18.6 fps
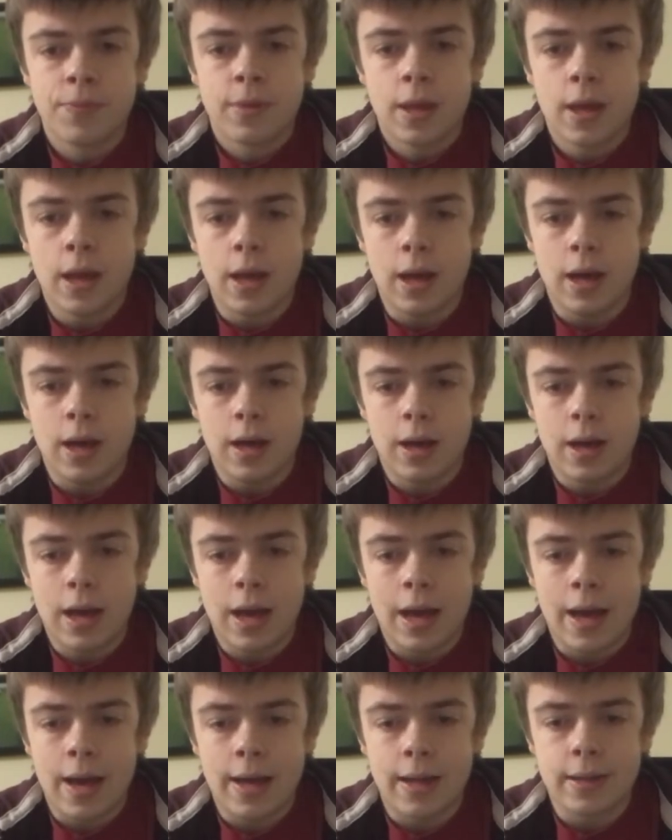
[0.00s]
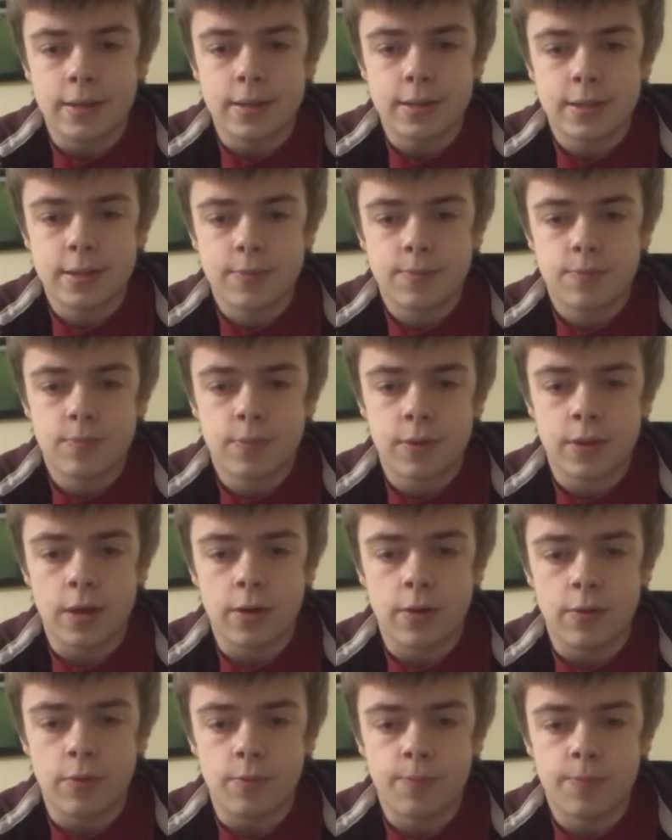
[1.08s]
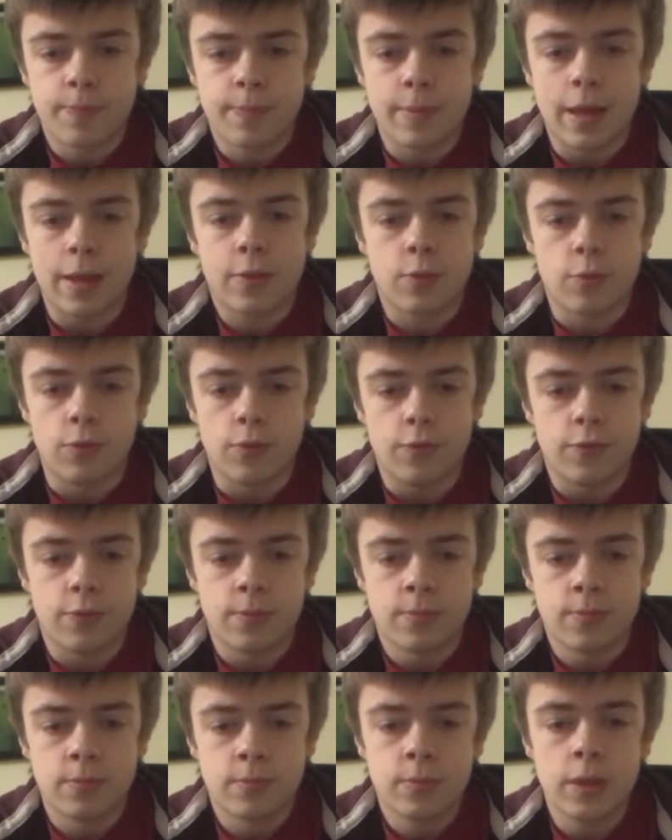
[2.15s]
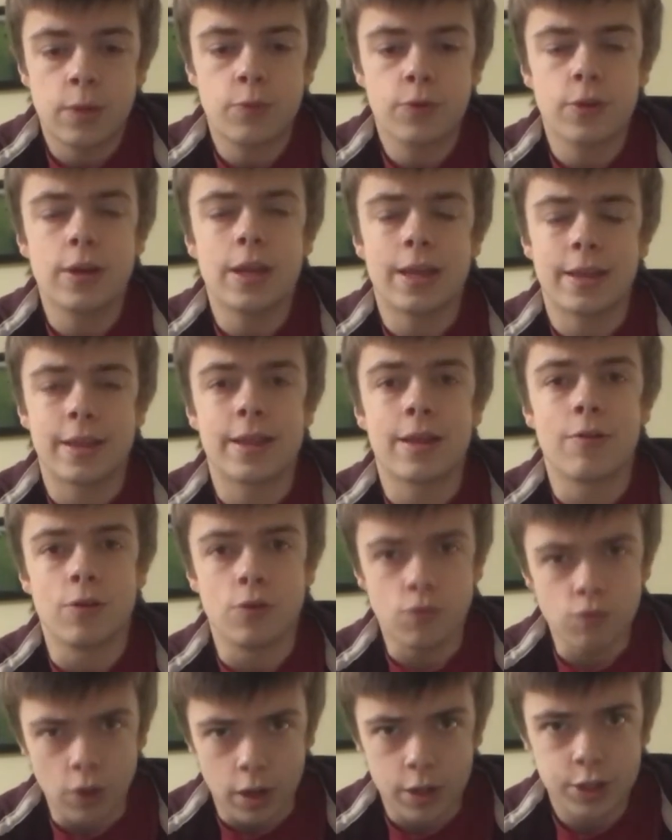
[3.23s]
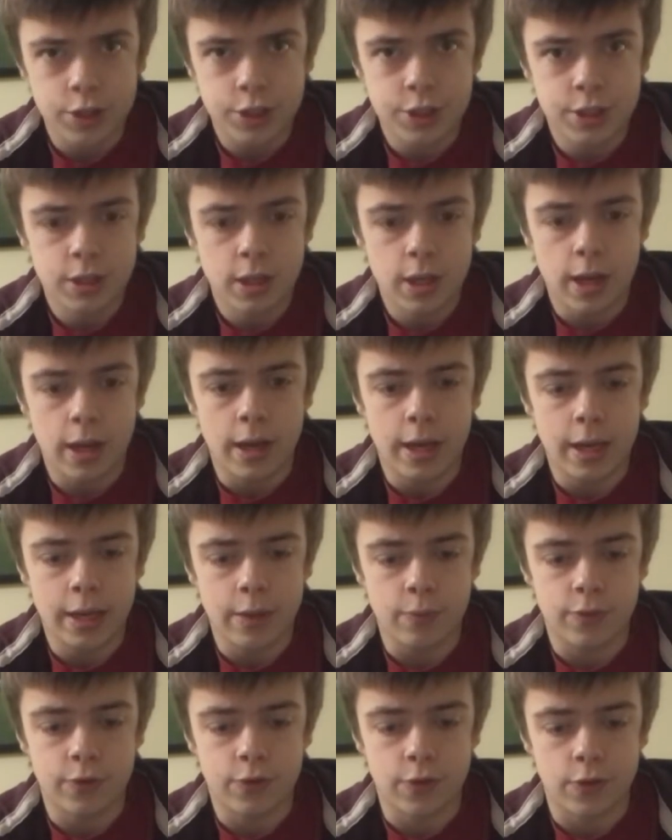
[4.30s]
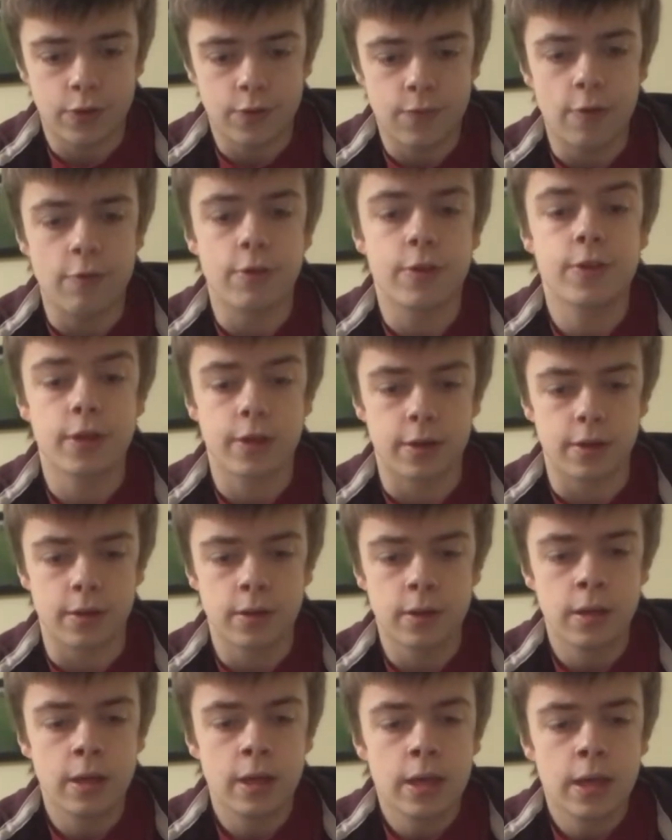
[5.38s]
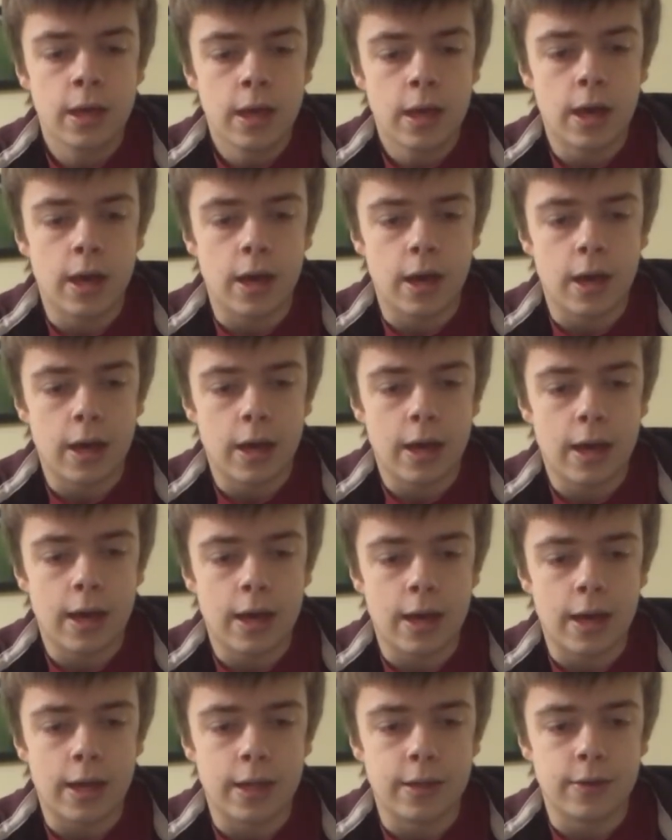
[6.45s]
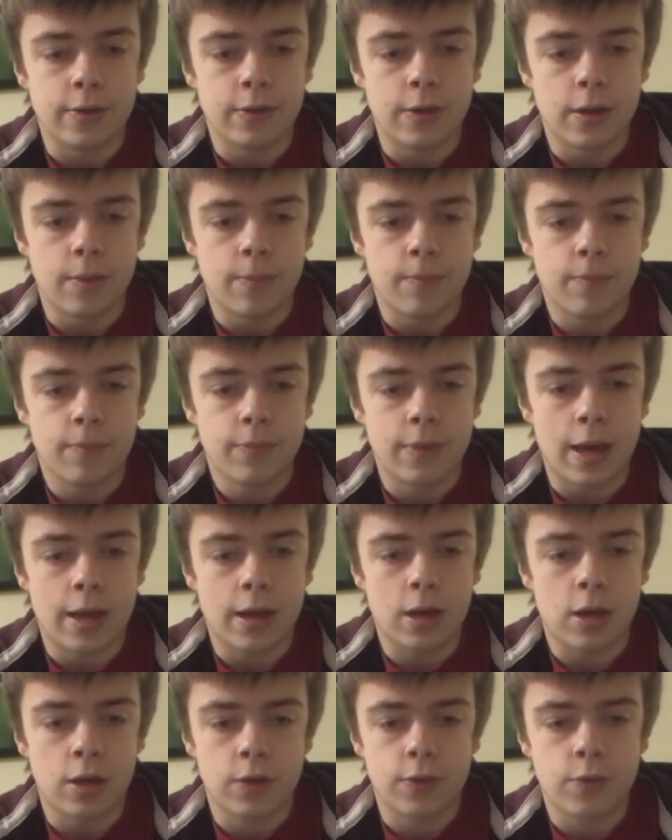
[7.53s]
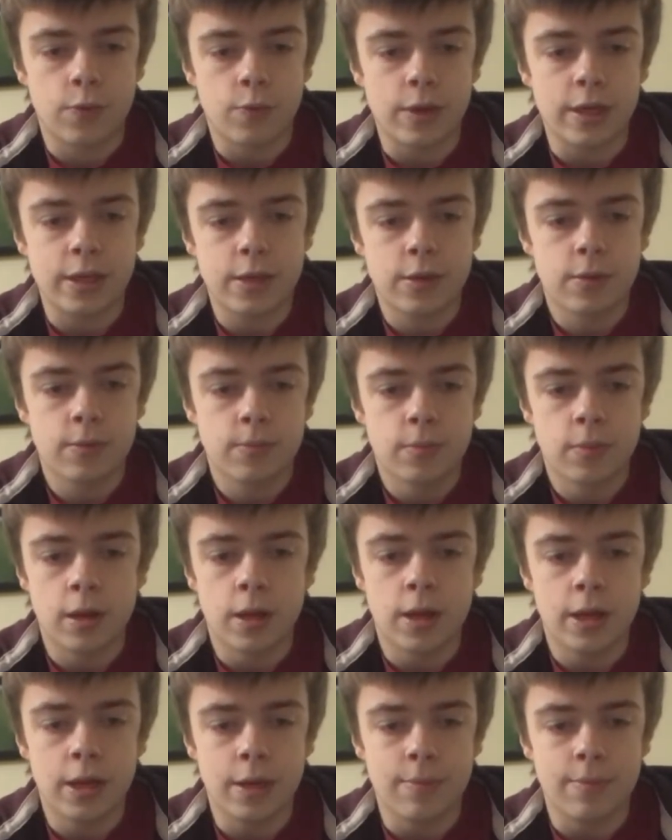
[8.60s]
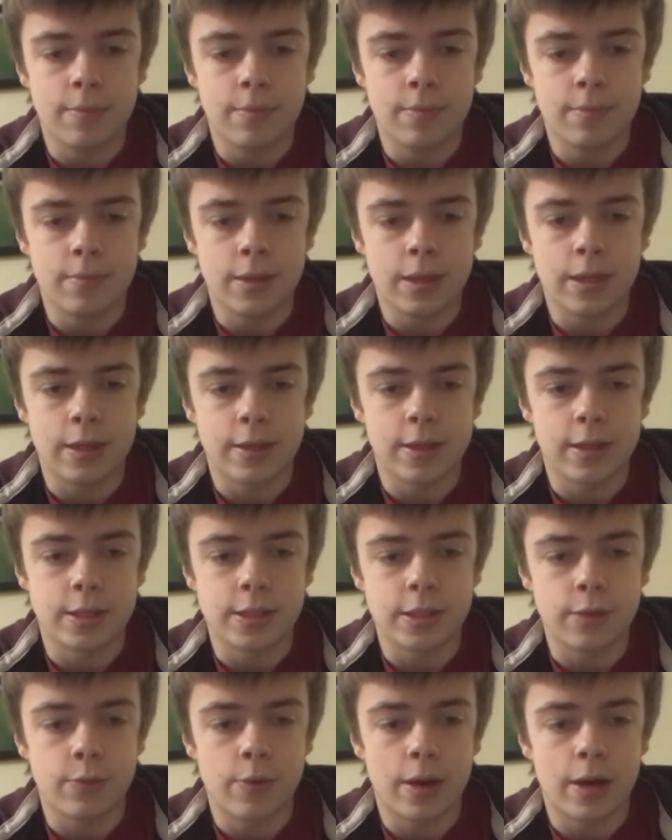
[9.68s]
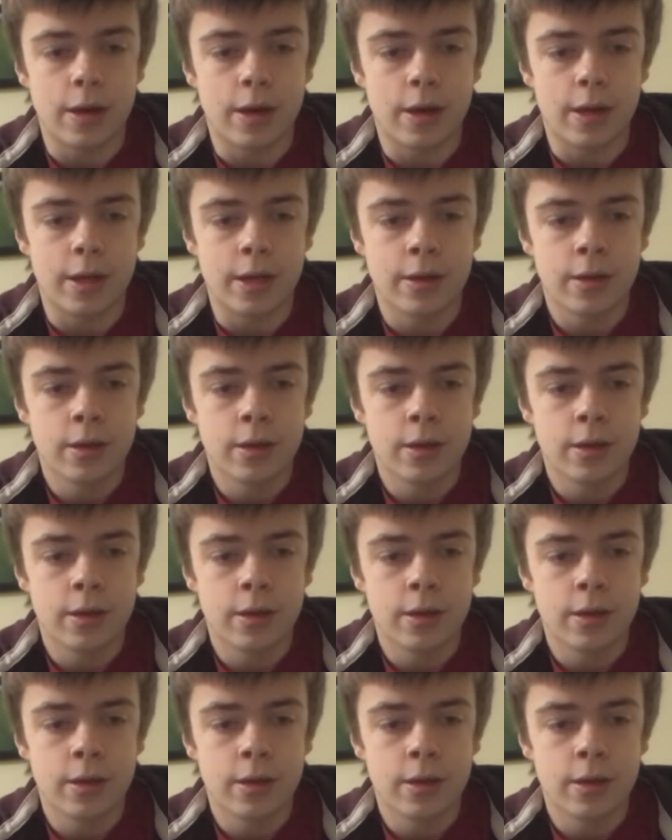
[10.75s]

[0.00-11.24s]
and so that sort of, it wasn't necessarily rushed, it was just very sudden, and that last week in Media City where I